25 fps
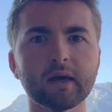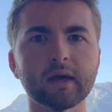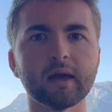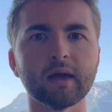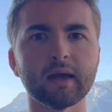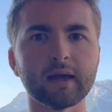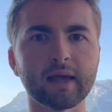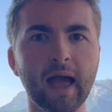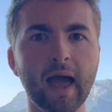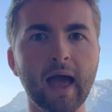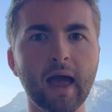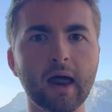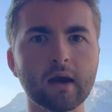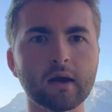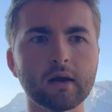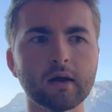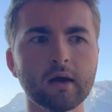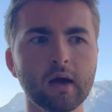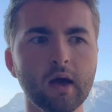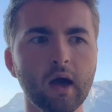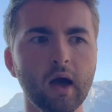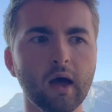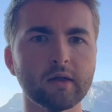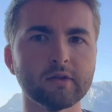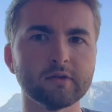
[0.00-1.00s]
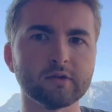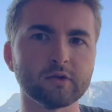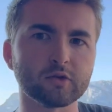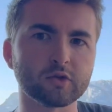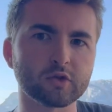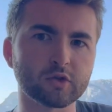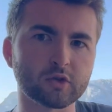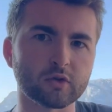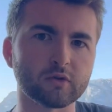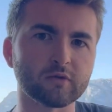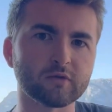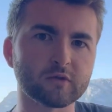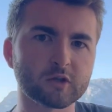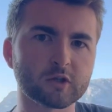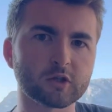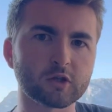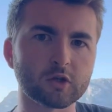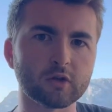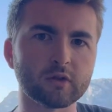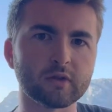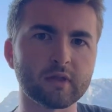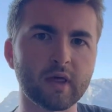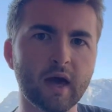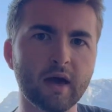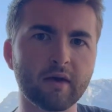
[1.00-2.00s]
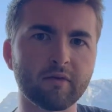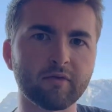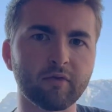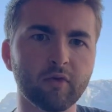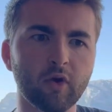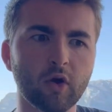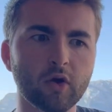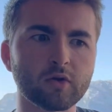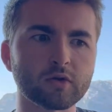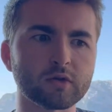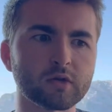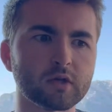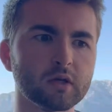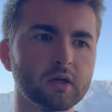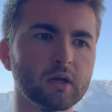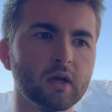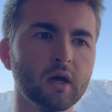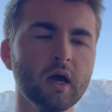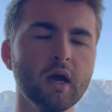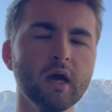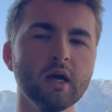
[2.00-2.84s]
again, and you're sort of stood there frozen.